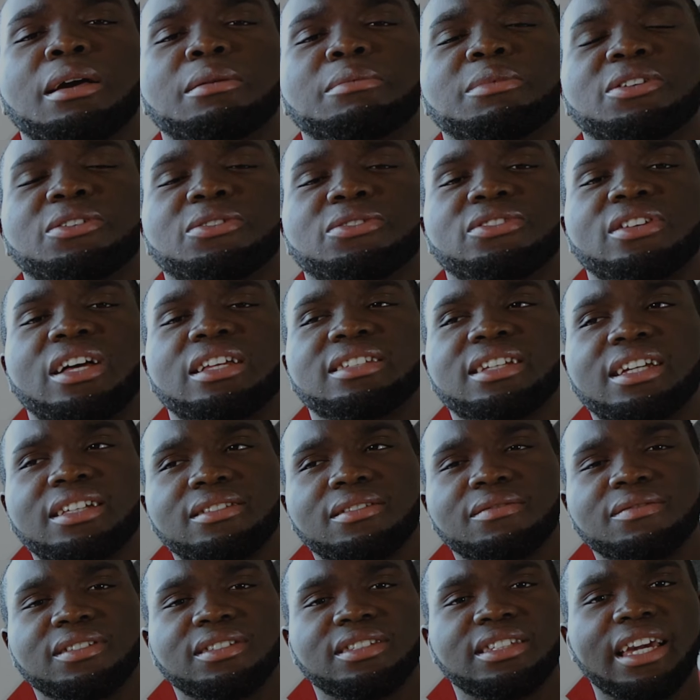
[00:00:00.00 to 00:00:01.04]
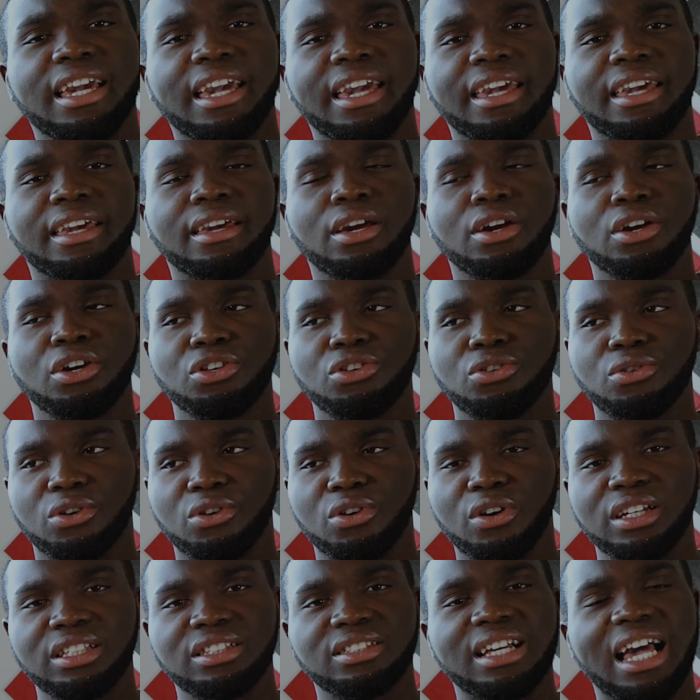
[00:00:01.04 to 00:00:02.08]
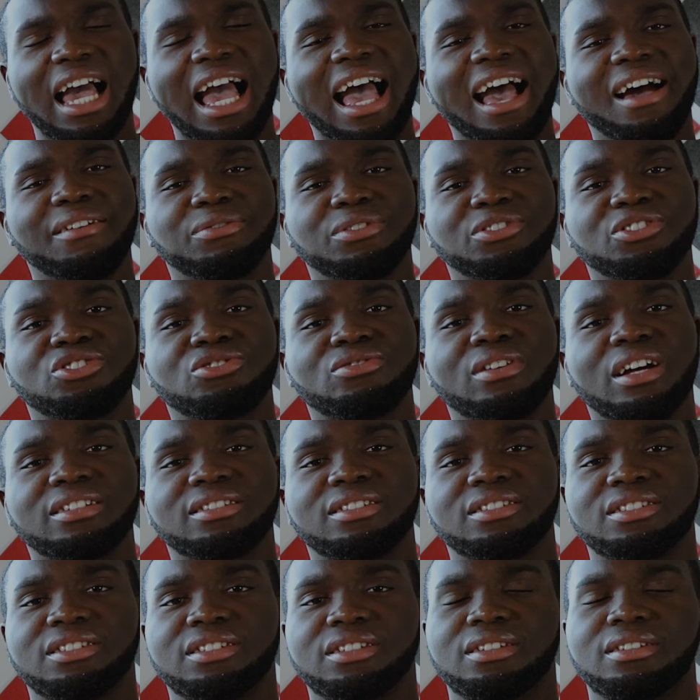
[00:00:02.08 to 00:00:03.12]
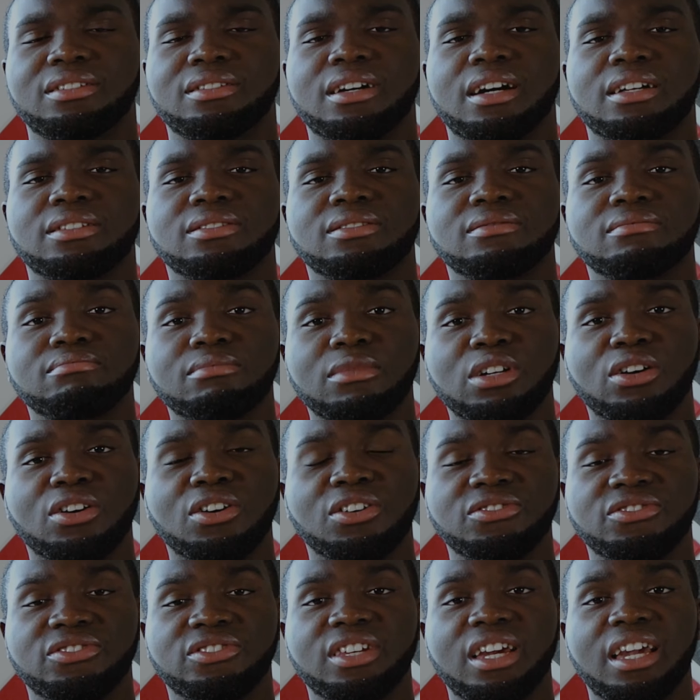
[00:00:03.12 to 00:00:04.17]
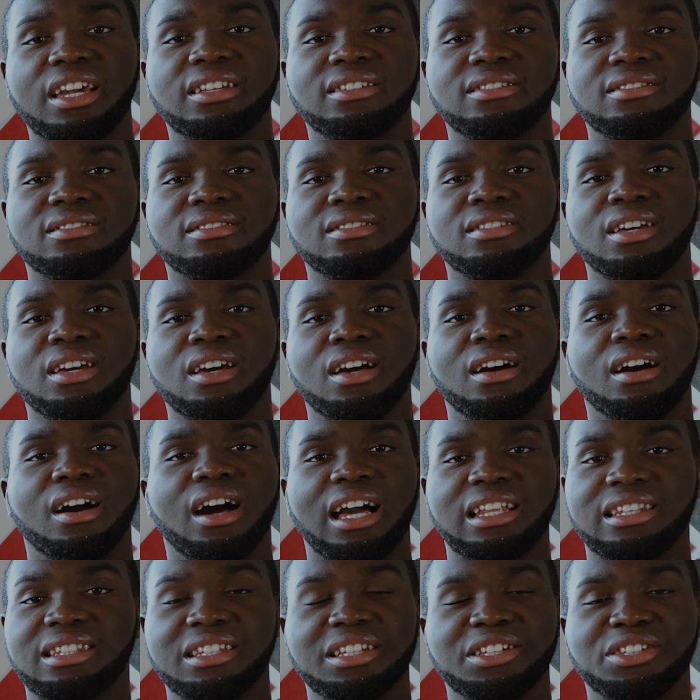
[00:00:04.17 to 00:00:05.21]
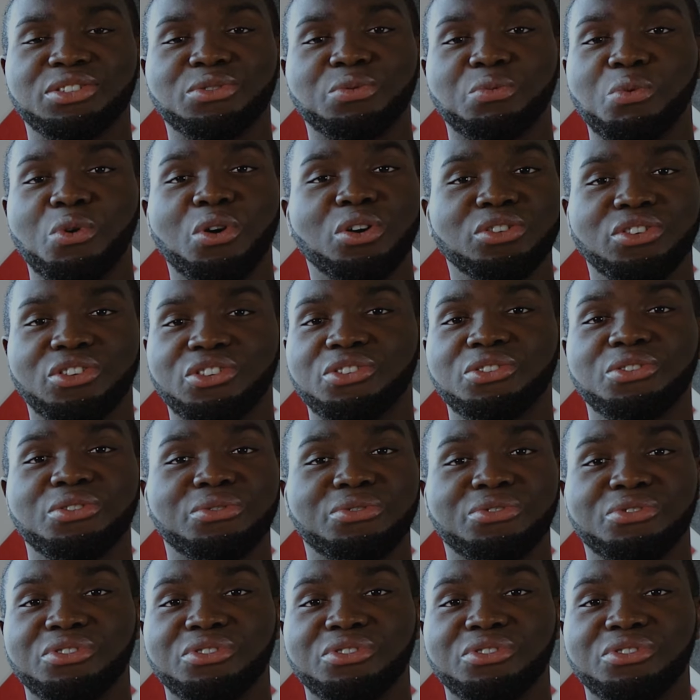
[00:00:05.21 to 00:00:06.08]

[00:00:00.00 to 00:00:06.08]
because at the end of the day, you're going to have a strategy that contains at least 1, 2,